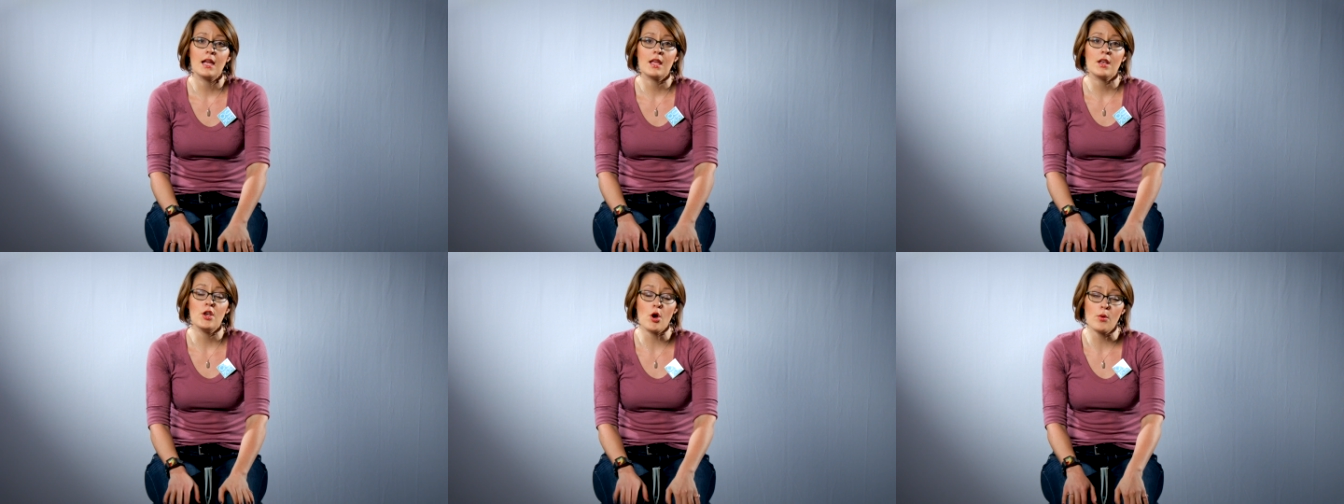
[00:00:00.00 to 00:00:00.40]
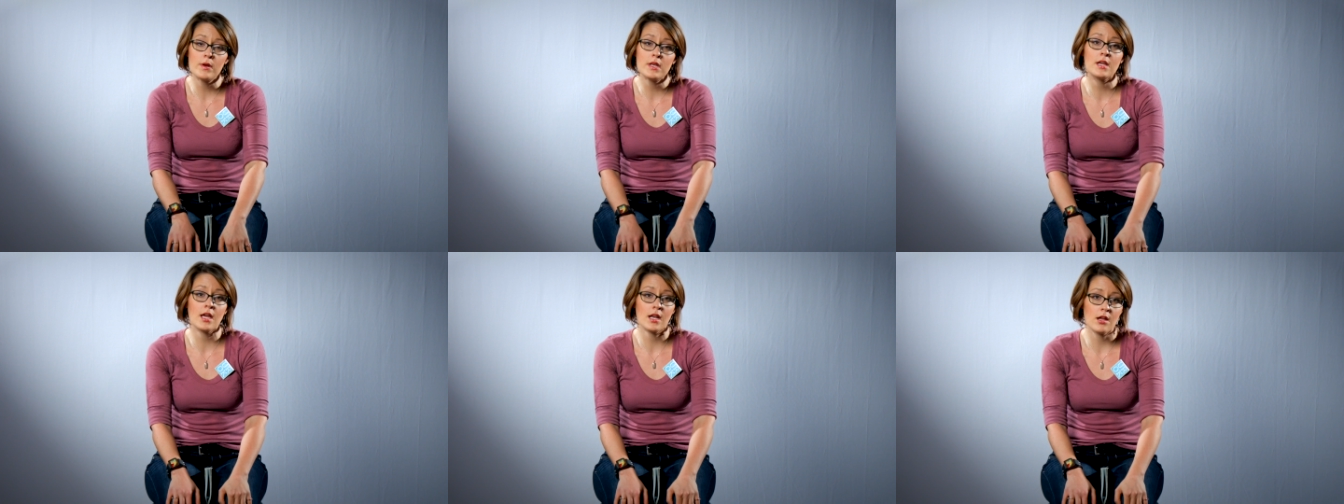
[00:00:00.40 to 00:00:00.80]

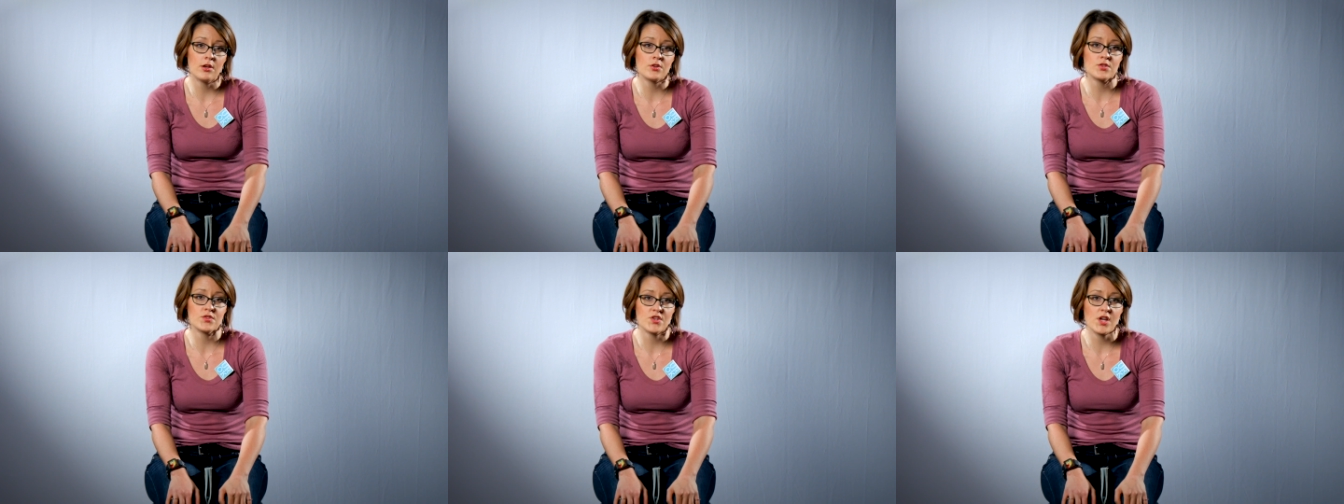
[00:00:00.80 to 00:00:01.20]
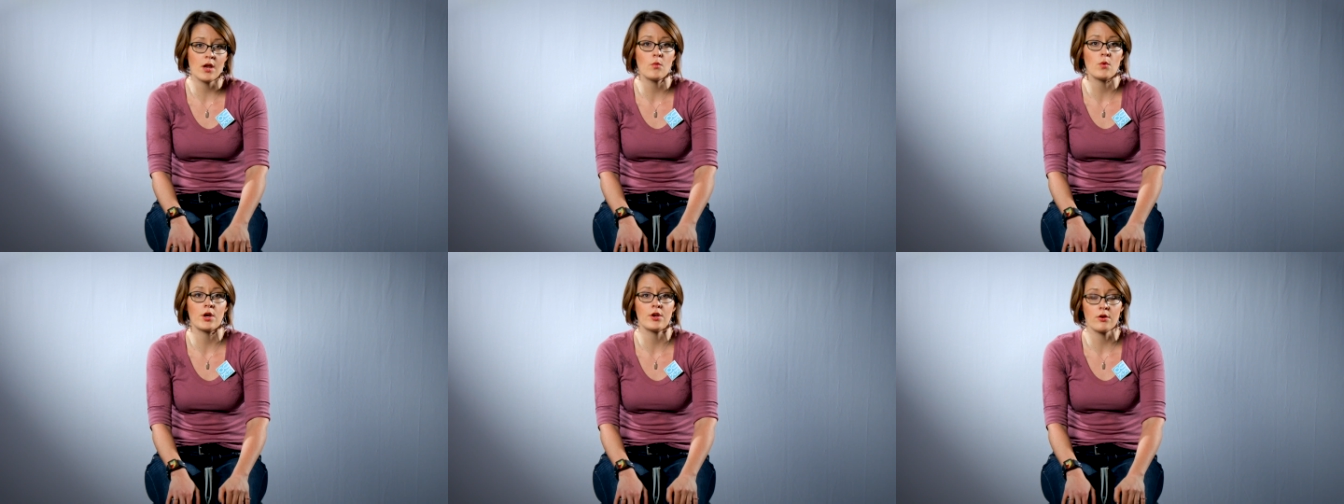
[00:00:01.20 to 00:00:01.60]
Nobody can
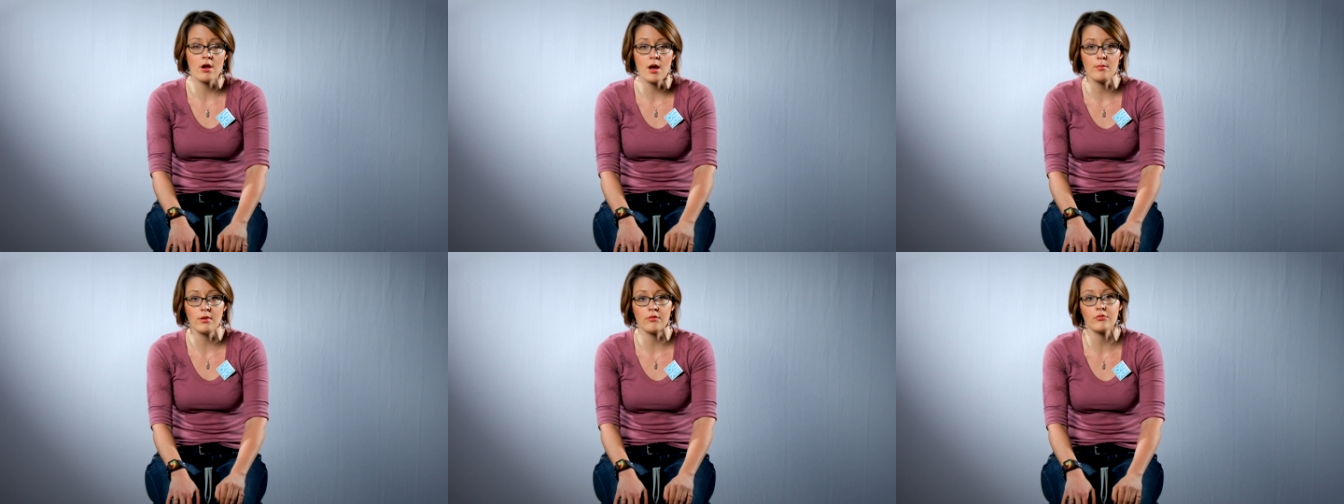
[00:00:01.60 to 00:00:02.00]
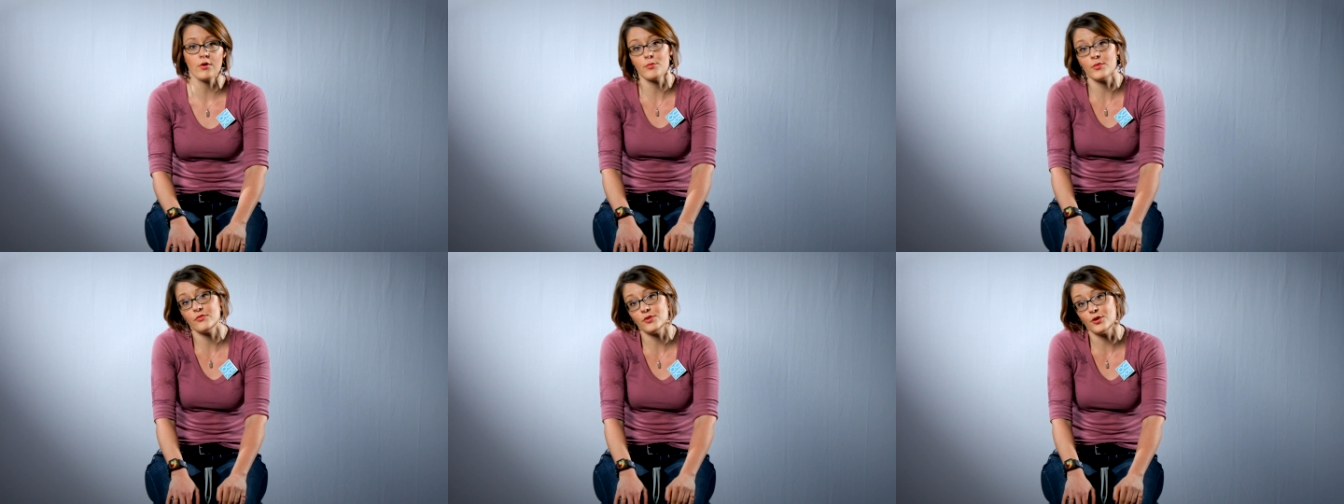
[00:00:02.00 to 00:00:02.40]
understand where you're coming
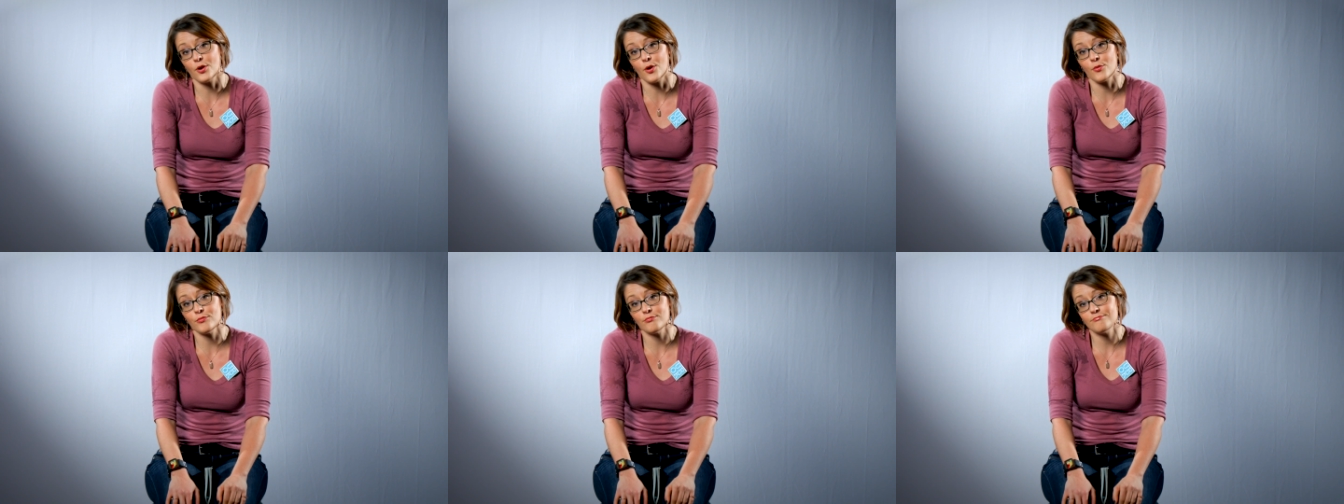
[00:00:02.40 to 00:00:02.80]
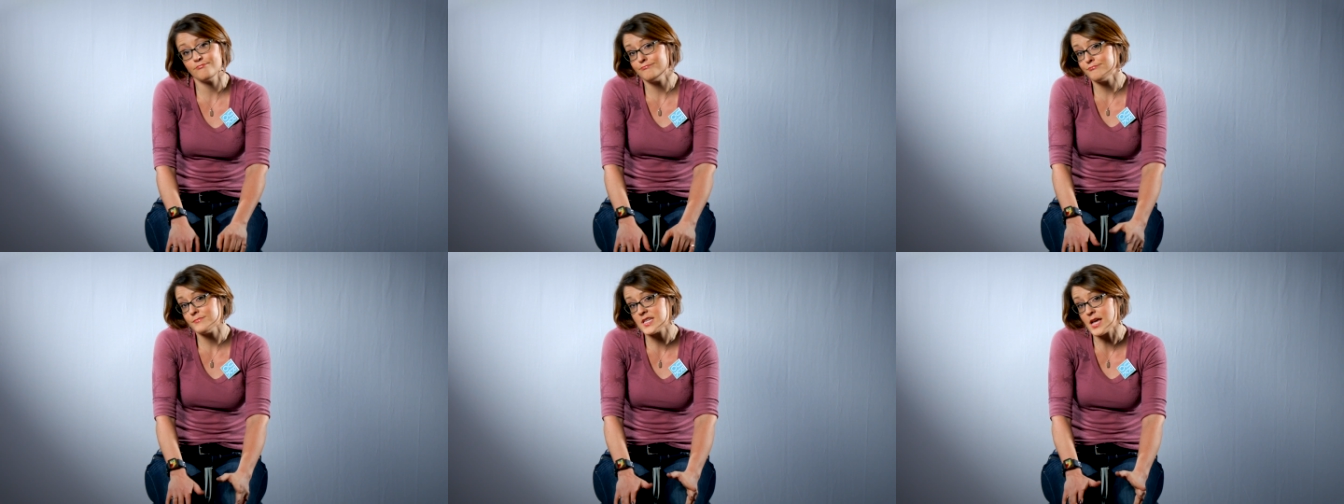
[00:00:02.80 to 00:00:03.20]
from if you don't
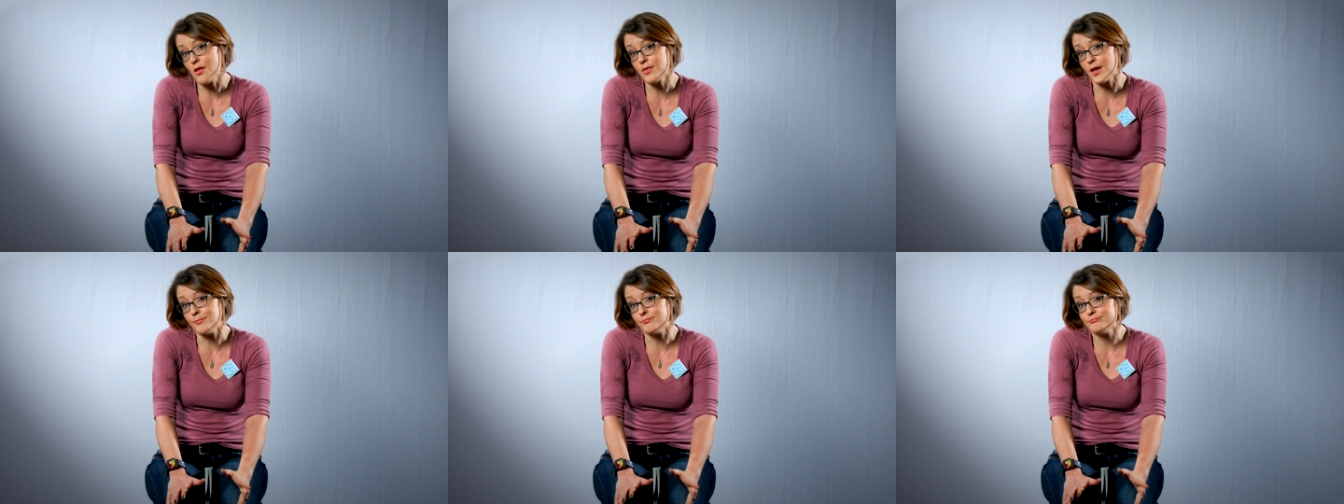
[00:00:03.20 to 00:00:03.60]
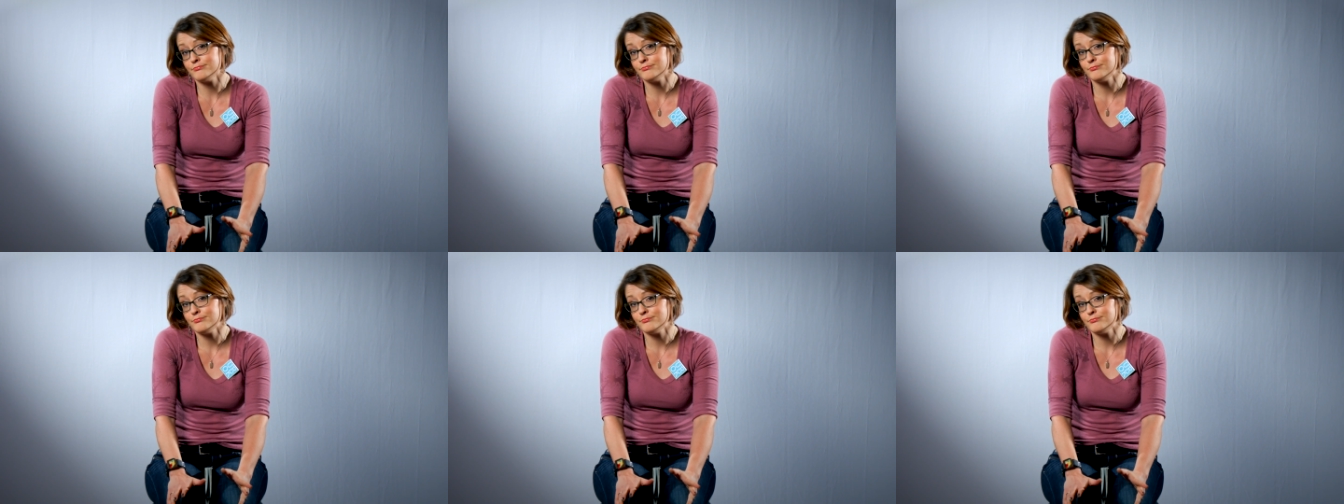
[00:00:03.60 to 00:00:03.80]
tell them.